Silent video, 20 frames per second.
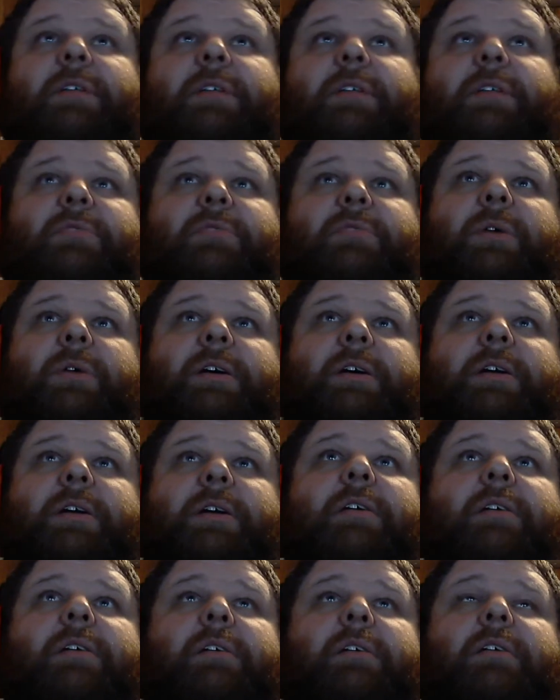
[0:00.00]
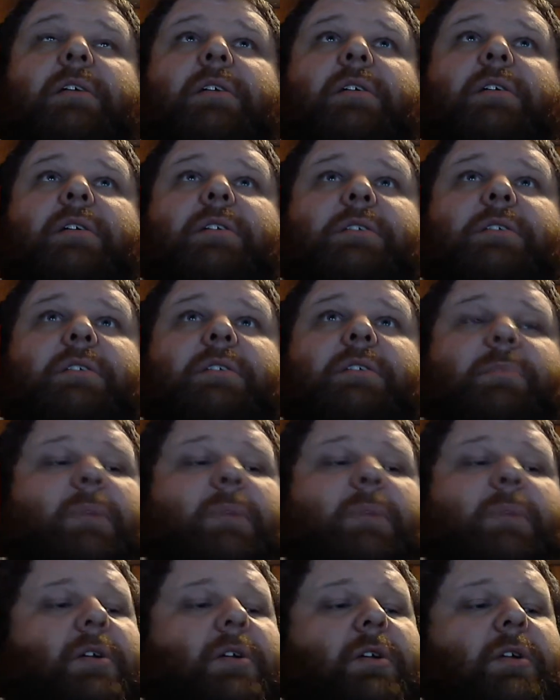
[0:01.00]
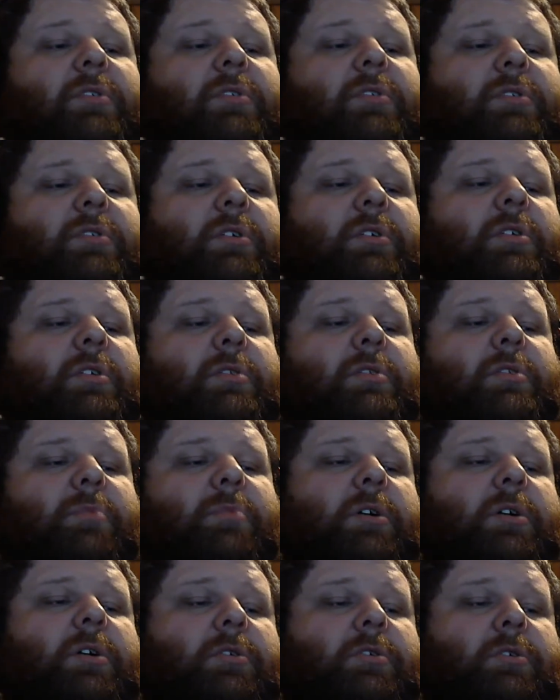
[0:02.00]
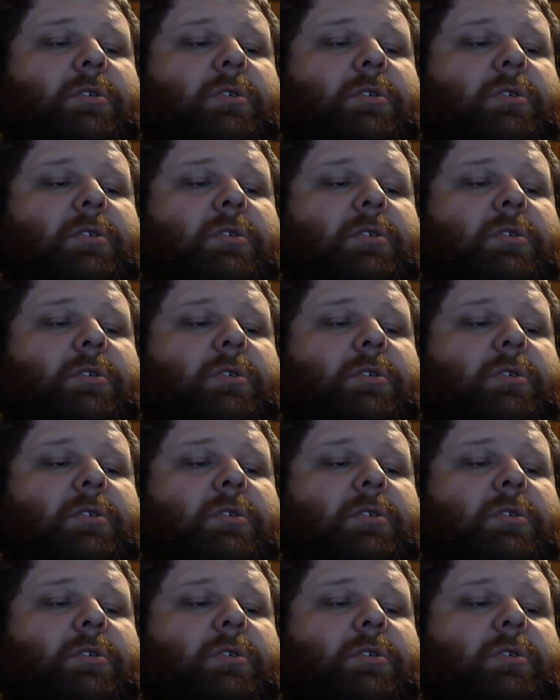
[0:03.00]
that's why it's like, man, I never see these bugs